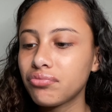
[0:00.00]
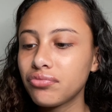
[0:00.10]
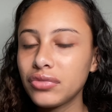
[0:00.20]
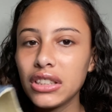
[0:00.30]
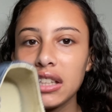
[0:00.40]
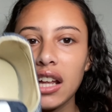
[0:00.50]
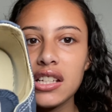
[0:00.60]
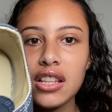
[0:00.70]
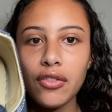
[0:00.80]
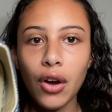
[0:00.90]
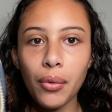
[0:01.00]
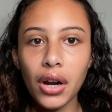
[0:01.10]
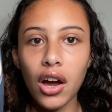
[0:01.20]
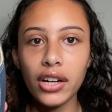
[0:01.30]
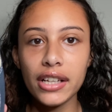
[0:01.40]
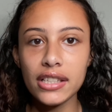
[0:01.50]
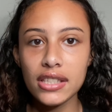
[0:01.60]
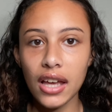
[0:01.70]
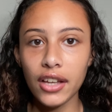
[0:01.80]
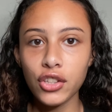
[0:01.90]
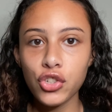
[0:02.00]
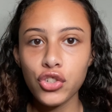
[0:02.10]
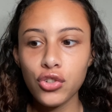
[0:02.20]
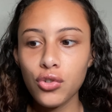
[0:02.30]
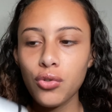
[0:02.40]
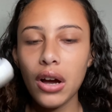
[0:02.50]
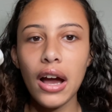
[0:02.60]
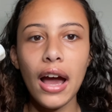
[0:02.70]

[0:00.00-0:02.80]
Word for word: there's a lot of stuff going on inside the shoe